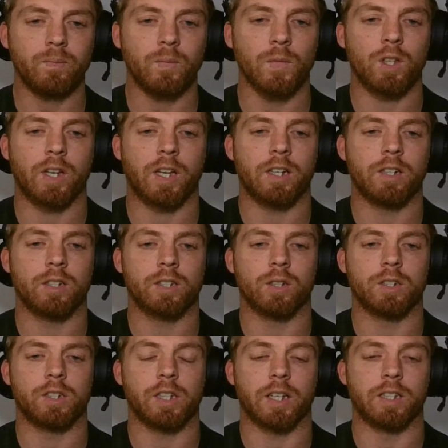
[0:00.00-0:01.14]
you get an
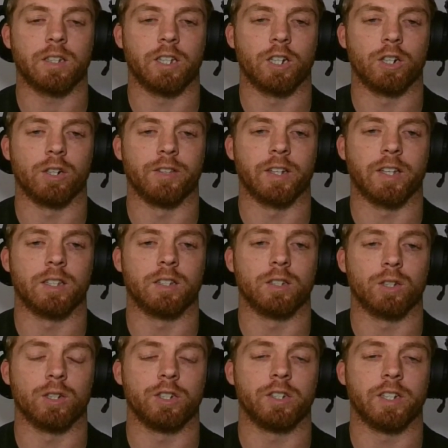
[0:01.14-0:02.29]
associated hero that gets
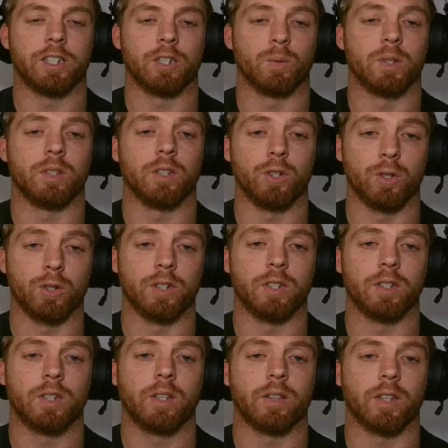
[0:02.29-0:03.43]
associated with the
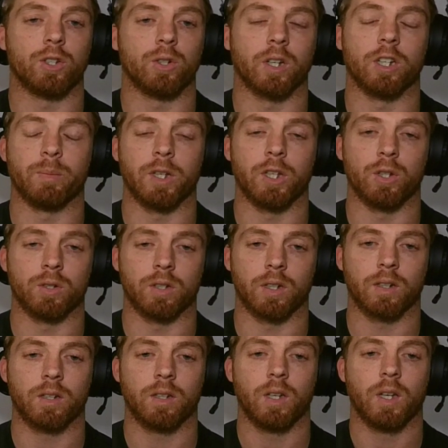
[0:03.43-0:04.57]
unit that you're going to be using.
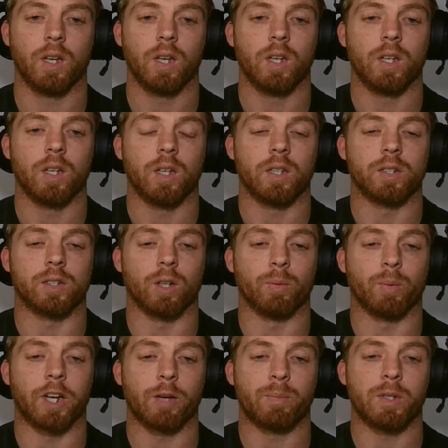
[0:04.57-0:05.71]
So
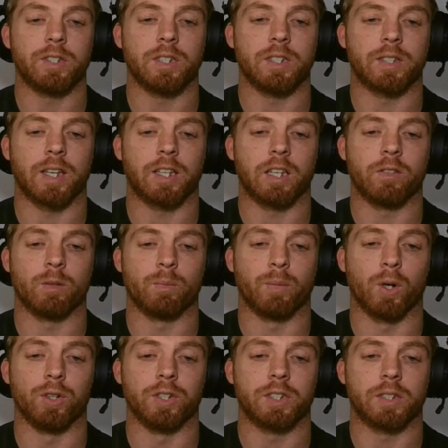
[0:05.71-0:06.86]
what happens is they give them
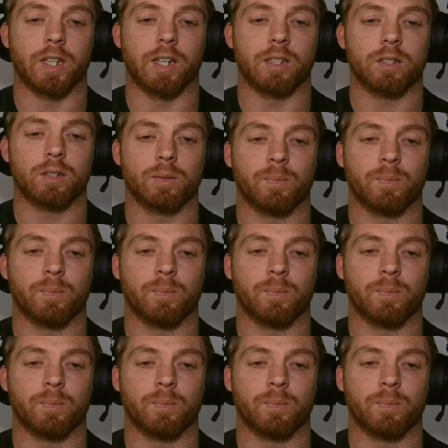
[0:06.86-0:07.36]
bonus stats.